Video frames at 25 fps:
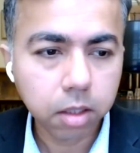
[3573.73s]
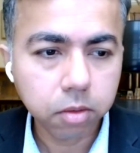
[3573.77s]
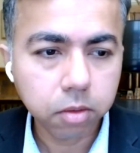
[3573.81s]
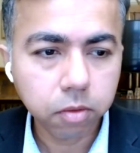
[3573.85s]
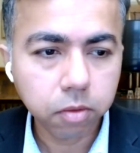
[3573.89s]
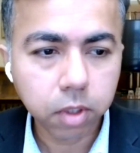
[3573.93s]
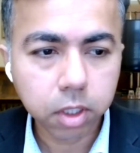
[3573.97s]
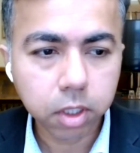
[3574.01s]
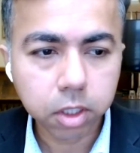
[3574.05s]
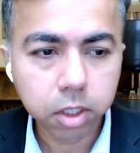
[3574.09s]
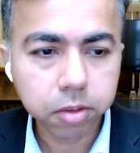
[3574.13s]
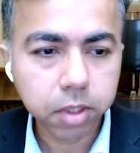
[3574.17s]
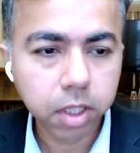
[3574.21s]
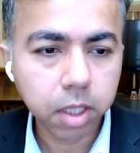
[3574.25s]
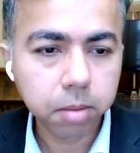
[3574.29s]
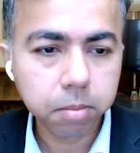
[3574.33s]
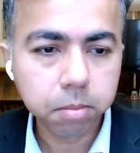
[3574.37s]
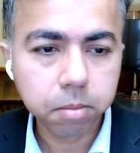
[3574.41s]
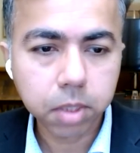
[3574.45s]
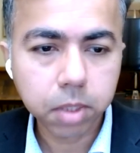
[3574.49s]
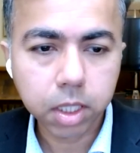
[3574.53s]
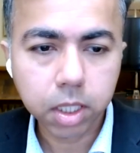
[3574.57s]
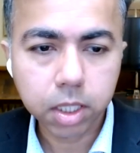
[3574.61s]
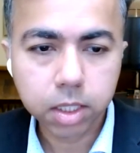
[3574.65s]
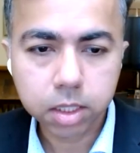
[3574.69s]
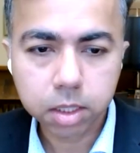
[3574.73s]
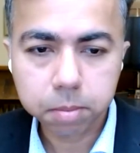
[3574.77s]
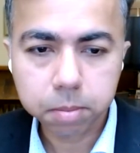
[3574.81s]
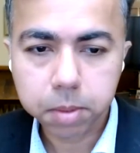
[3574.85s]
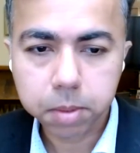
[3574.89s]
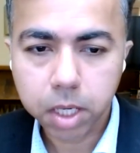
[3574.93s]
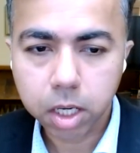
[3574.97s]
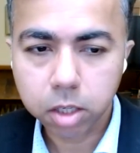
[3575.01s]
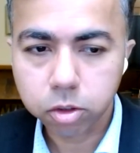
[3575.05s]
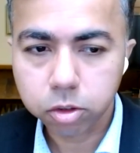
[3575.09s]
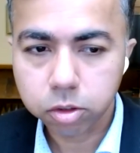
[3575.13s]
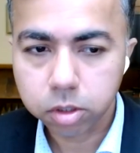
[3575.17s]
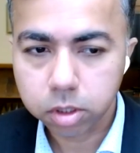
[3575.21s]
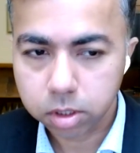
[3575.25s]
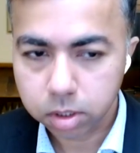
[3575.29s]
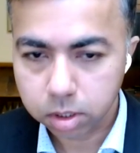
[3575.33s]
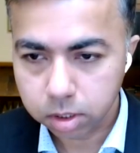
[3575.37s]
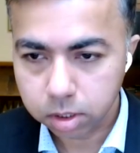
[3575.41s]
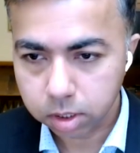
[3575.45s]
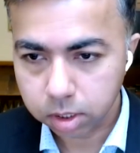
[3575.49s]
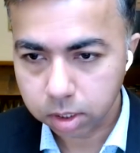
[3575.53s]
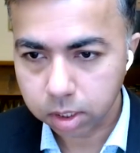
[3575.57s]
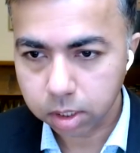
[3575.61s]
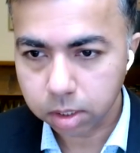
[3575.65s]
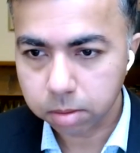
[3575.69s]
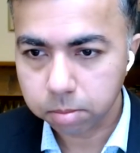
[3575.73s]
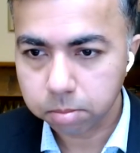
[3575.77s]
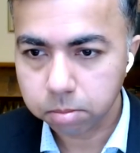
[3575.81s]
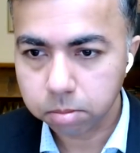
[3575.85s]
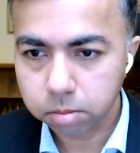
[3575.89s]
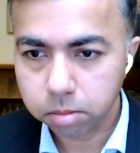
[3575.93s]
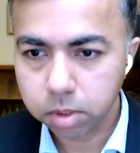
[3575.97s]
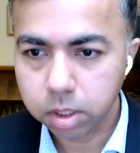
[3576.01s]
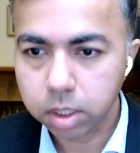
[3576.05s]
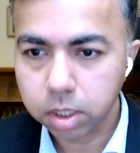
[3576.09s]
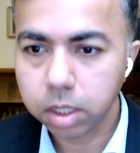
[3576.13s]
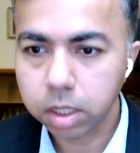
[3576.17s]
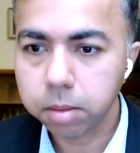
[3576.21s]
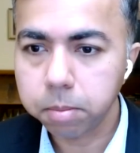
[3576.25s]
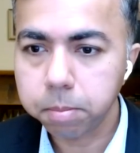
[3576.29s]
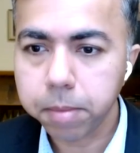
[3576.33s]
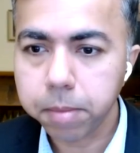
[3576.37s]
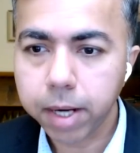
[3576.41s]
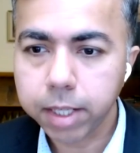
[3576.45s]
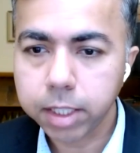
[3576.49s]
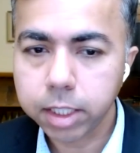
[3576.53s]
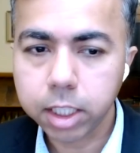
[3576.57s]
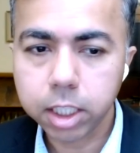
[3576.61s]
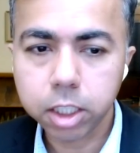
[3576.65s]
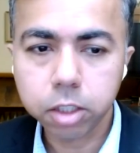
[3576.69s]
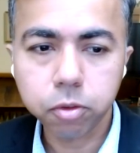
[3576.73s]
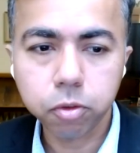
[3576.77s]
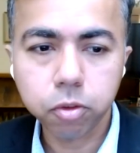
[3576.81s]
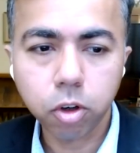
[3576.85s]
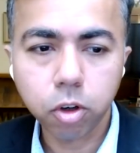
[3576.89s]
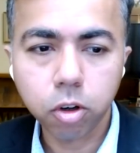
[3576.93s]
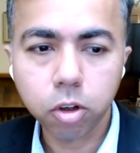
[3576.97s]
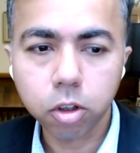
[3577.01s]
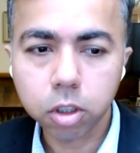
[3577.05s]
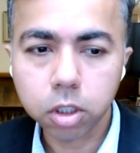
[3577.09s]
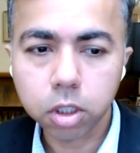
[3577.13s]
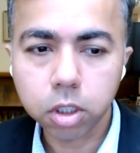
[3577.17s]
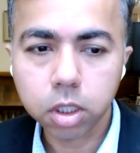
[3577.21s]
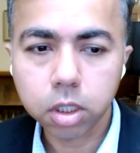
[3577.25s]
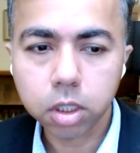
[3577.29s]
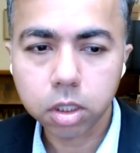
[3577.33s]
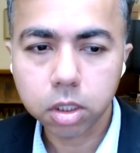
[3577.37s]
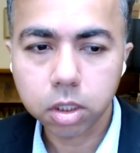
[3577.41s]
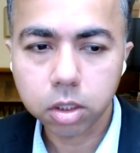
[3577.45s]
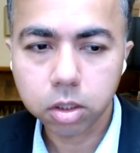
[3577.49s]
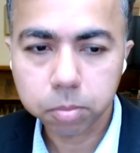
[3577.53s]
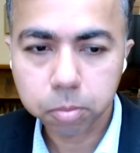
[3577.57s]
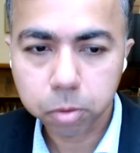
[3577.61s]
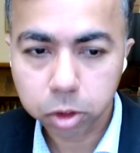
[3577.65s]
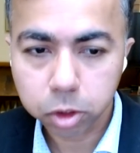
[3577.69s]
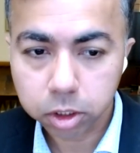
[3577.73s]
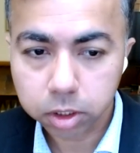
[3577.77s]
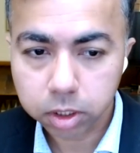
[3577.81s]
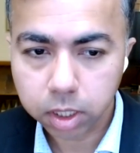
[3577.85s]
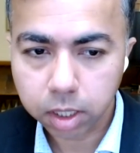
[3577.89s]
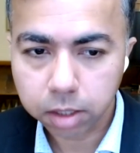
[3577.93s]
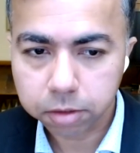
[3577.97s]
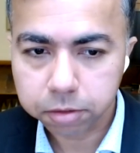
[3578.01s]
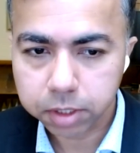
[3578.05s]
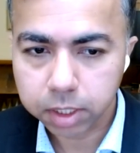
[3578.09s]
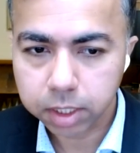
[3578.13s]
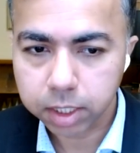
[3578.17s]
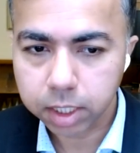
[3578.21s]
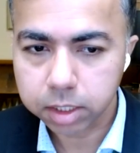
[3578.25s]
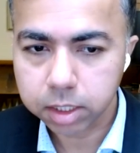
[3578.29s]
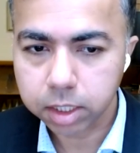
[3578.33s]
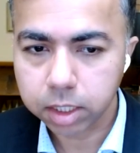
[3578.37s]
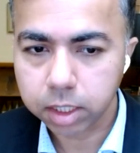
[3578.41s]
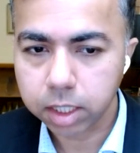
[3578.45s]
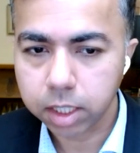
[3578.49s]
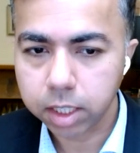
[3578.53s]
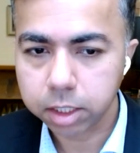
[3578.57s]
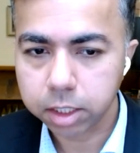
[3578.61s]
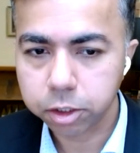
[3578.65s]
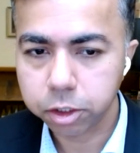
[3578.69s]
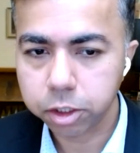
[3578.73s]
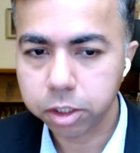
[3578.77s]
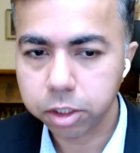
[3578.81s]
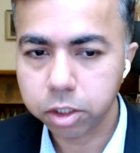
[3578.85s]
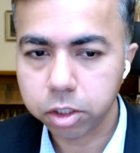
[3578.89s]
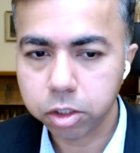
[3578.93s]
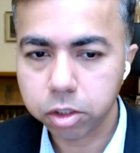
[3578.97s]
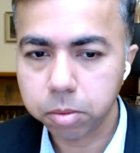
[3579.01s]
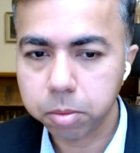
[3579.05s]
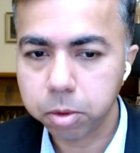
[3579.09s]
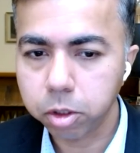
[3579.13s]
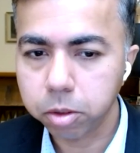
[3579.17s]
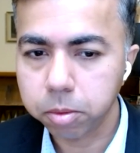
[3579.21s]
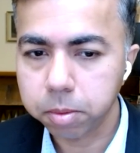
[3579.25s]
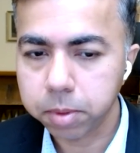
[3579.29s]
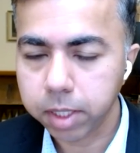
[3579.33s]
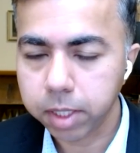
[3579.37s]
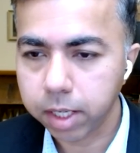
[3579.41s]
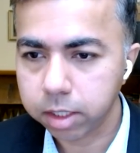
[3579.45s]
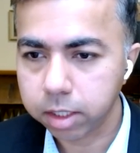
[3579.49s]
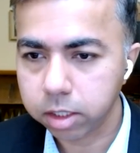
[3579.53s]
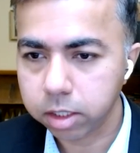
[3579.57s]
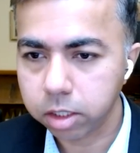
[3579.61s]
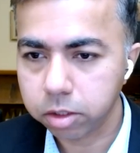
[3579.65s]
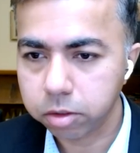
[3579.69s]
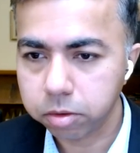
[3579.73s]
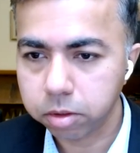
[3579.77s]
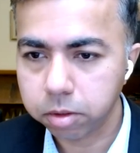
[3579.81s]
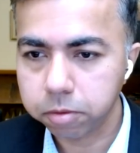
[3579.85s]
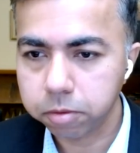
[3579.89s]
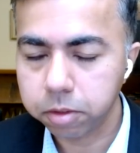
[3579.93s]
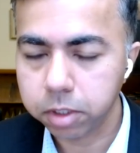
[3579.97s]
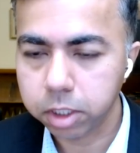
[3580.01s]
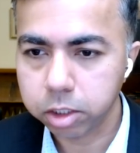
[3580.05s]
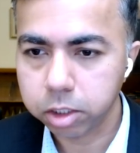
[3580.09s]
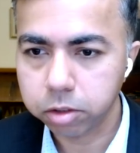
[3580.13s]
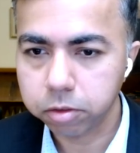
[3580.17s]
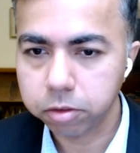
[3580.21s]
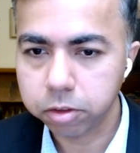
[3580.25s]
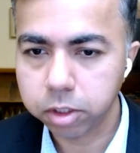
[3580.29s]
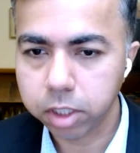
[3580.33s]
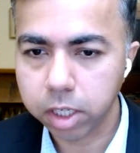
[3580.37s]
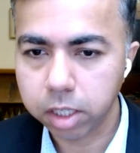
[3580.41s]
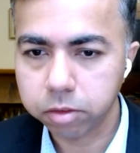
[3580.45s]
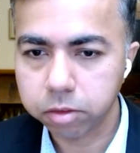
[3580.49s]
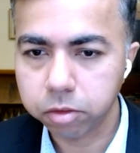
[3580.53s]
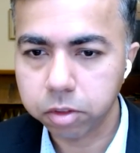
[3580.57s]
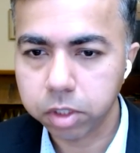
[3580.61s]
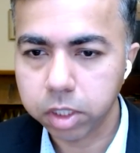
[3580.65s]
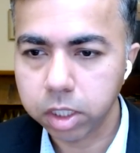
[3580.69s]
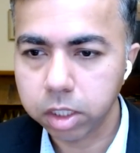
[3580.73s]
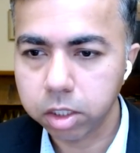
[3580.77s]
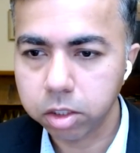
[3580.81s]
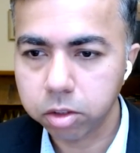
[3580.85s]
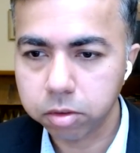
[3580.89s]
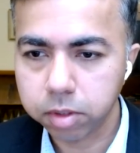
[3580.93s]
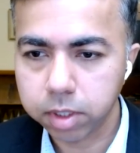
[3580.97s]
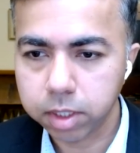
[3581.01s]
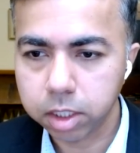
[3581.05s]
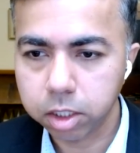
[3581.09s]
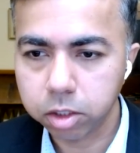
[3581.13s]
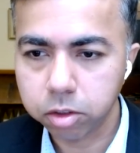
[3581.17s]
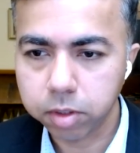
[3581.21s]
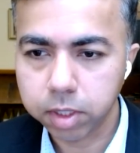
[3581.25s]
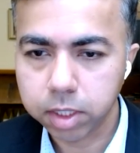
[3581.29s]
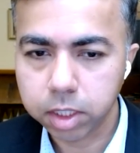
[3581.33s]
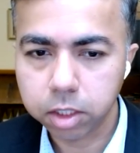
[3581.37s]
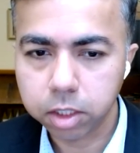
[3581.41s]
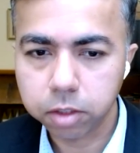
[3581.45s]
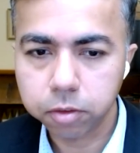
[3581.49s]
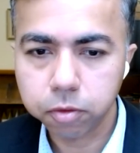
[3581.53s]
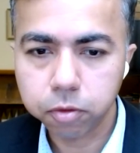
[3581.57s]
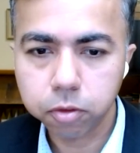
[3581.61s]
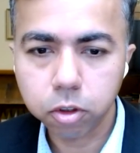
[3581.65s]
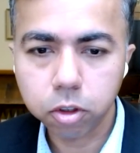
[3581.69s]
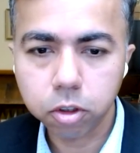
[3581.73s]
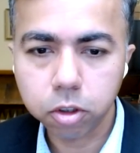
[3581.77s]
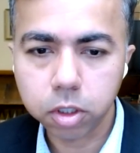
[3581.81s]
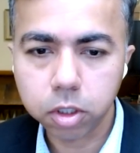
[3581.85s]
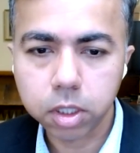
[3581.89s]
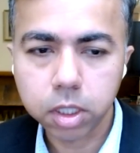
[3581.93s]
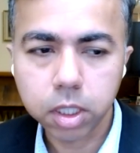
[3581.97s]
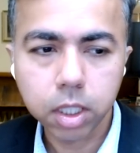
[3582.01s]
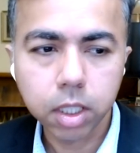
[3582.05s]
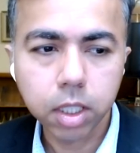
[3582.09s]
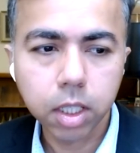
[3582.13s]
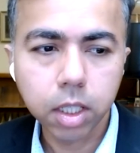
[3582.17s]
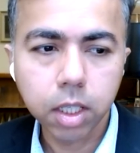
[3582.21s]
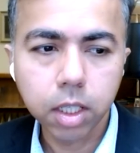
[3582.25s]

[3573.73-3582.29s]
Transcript: One of them is about the mandate for monographs and essay collections to be open access from 1st of January 2024,